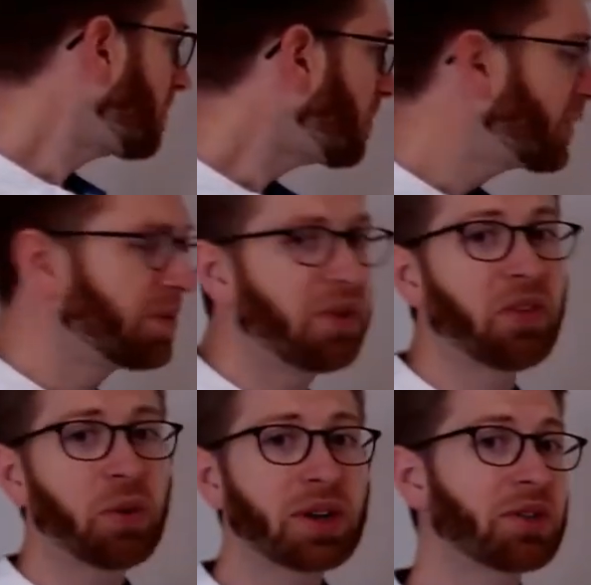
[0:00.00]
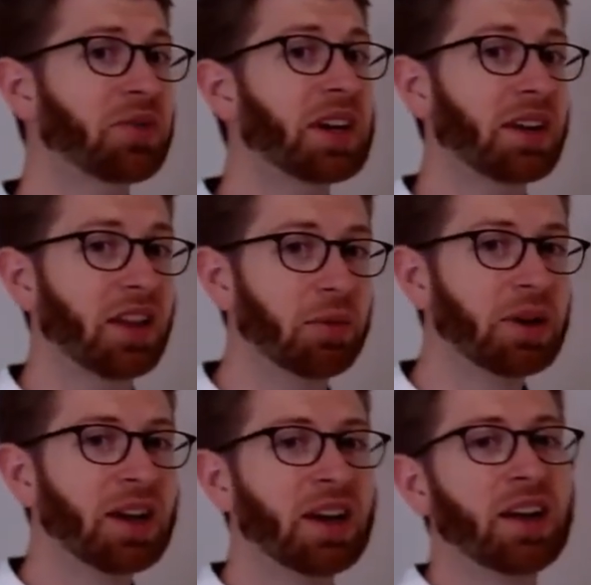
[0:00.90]
If you've ever watched Fight Club,
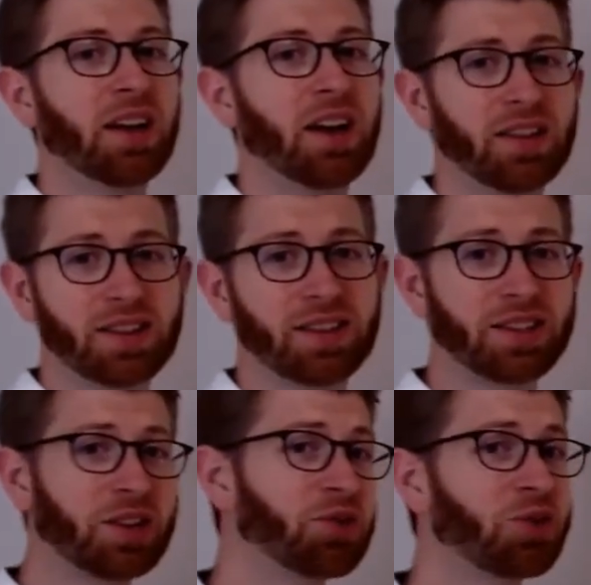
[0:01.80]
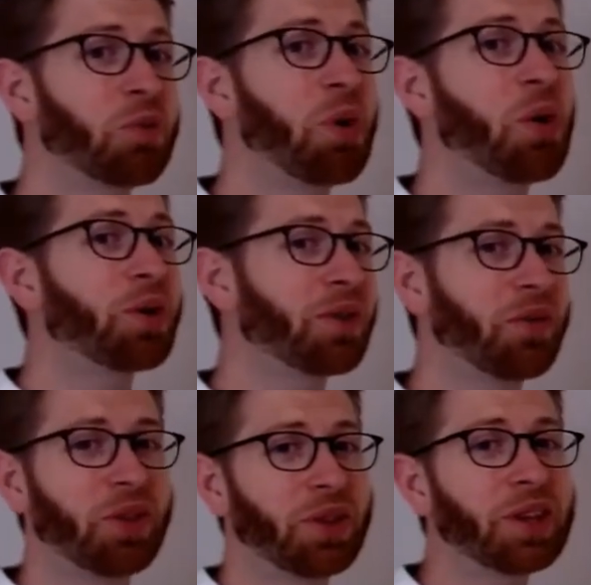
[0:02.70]
this is a central component of the
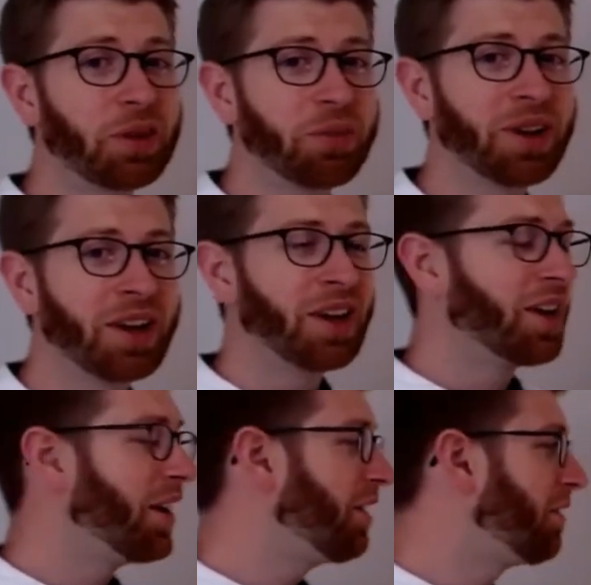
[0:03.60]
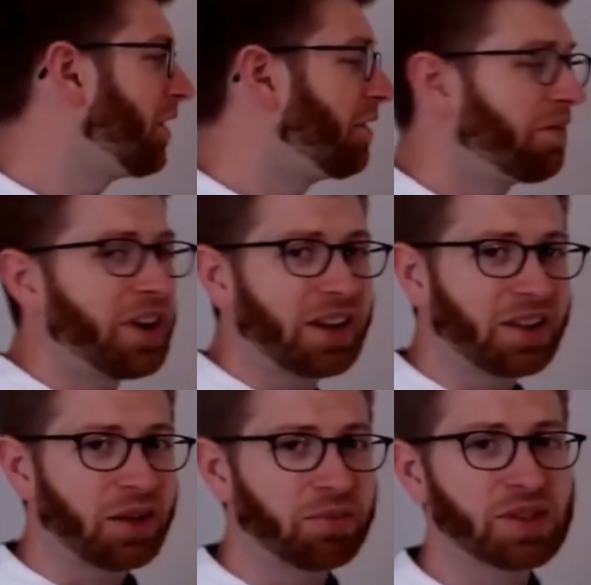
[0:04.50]
theme of Fight Club,
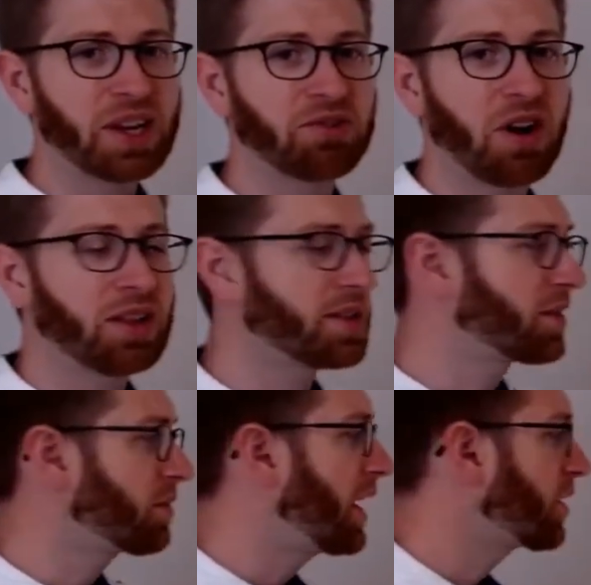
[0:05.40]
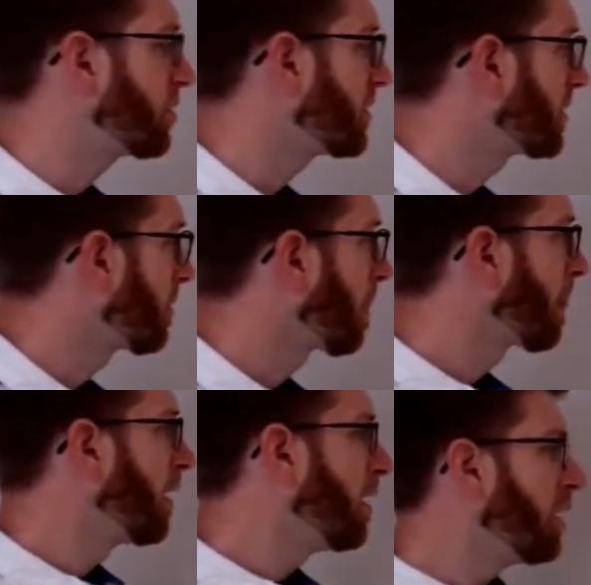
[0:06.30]
these hydrolysis reactions.
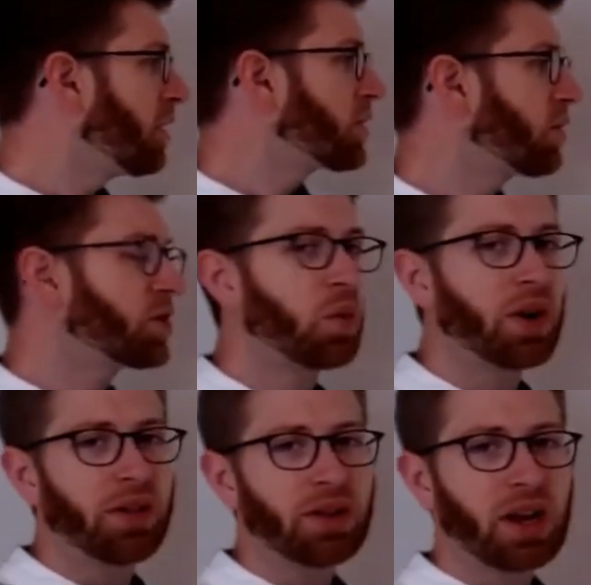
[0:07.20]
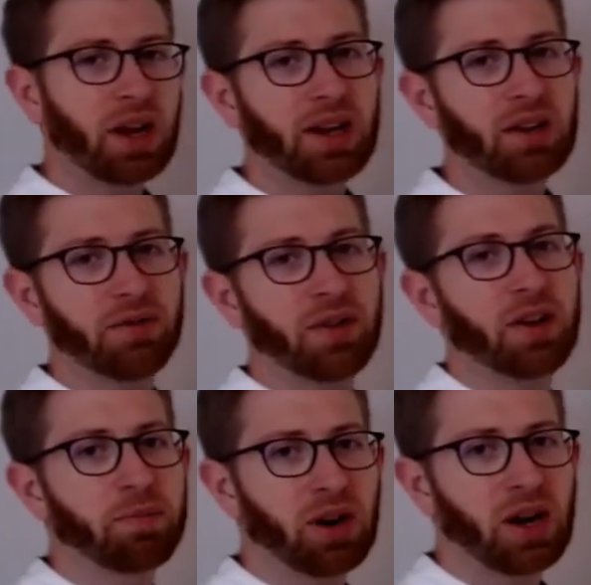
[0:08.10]
So there's one other kind of
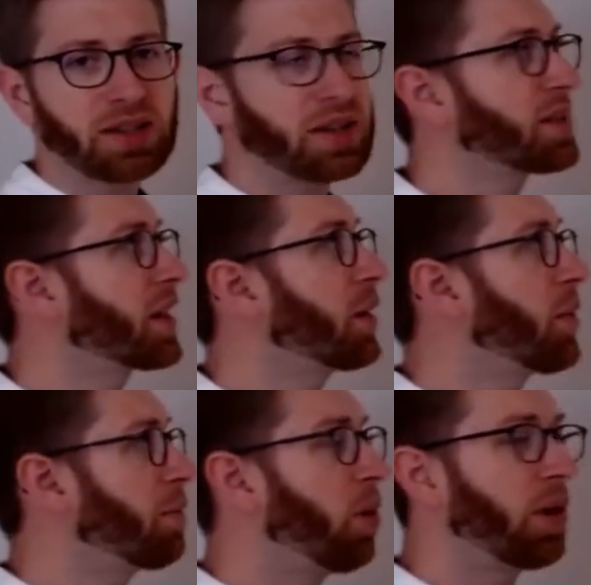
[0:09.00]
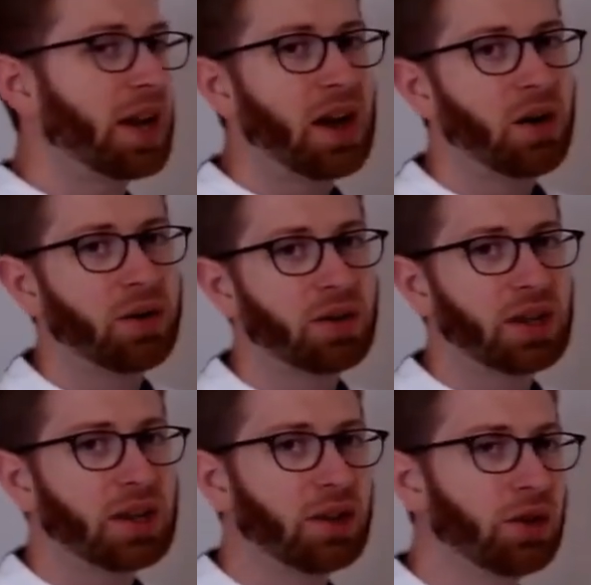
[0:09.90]
process that I want to point out that
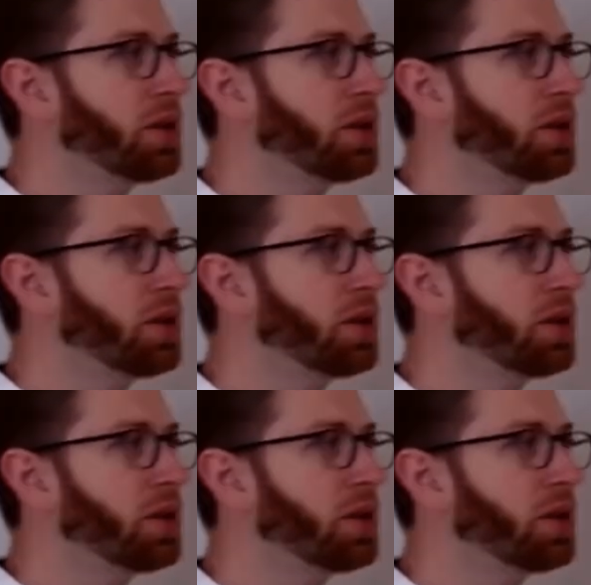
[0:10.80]
looks